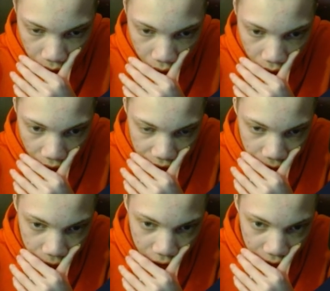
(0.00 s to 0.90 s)
Alright, so we're
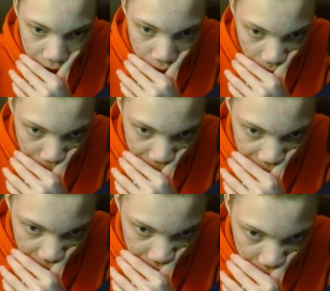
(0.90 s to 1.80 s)
going to go to here. We're going to paste
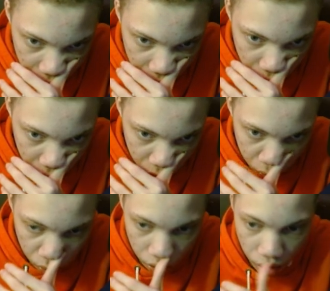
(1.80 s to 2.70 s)
this.
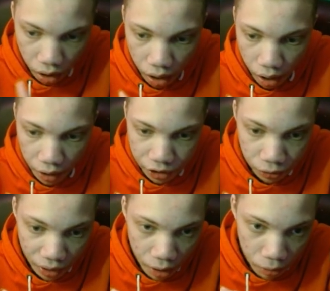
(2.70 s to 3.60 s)
Alright, so
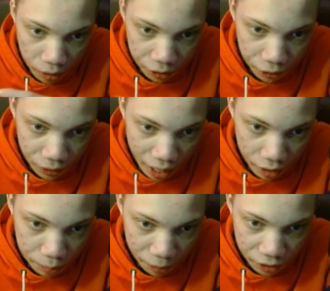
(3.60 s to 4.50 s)
now what we're going to do now is
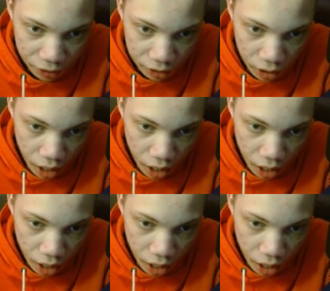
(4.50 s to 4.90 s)
paste this.